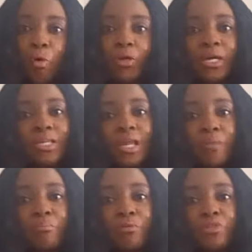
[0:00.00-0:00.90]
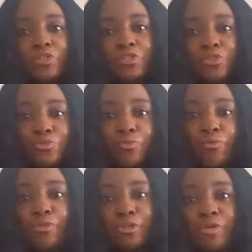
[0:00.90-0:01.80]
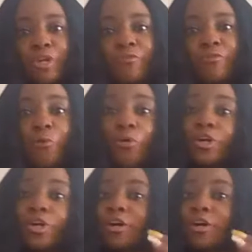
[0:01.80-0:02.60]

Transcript: more. You can now move it to 2, 3, 4.